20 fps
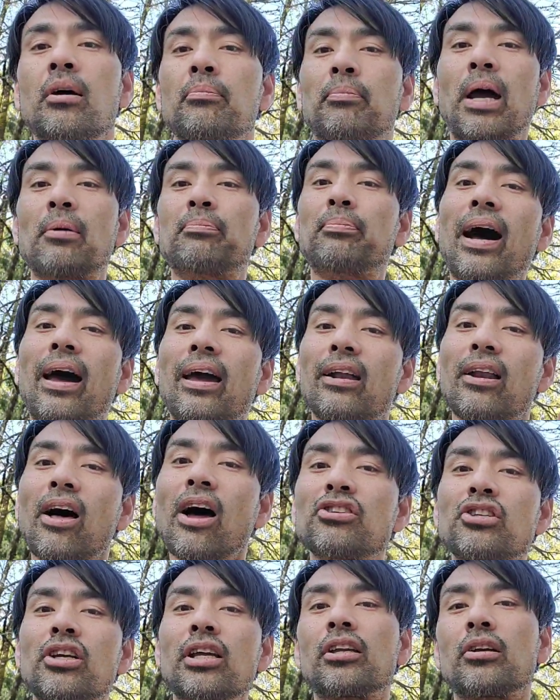by
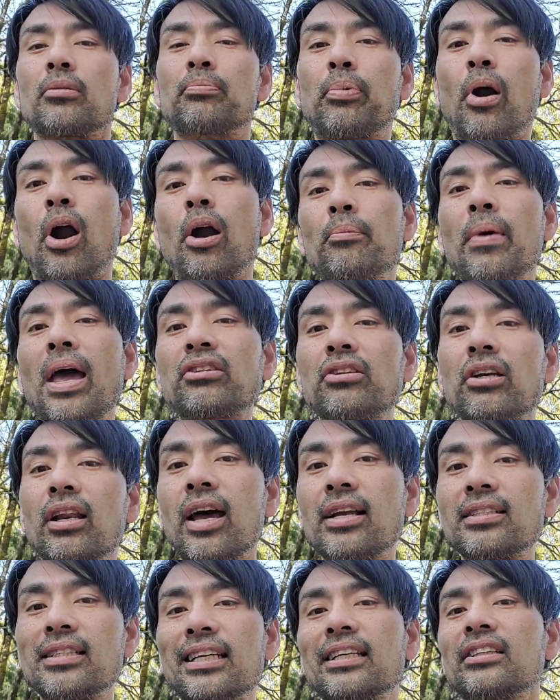biologically
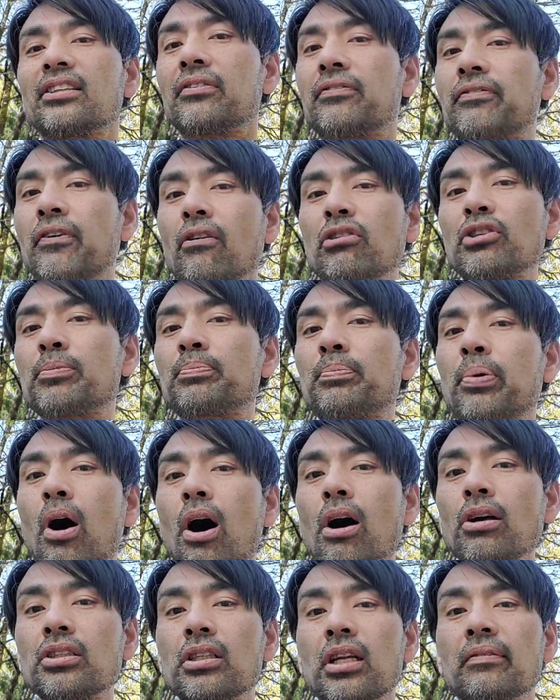compartmentalizing the false
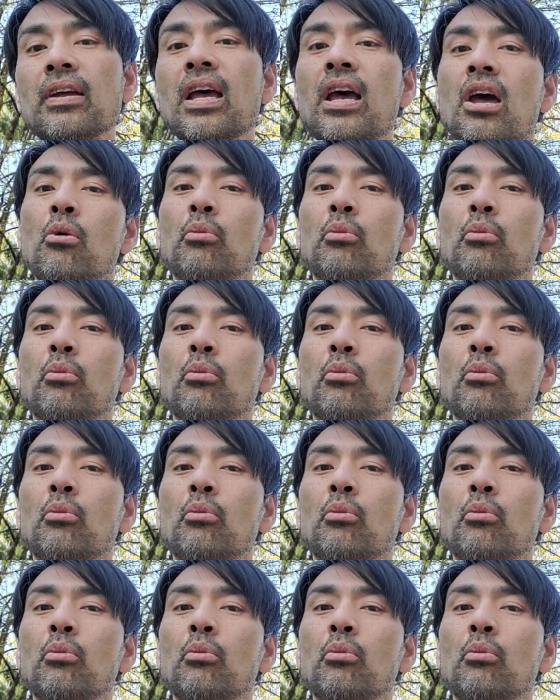positive,